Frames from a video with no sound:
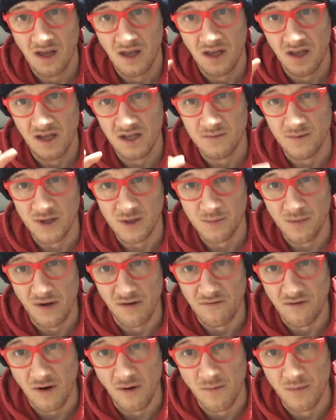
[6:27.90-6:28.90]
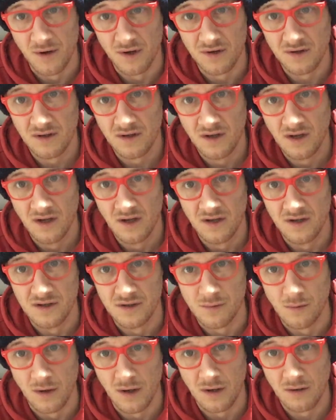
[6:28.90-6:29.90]
he's meant to be a robot as
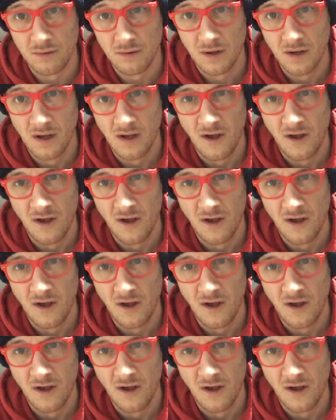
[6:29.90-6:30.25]
well.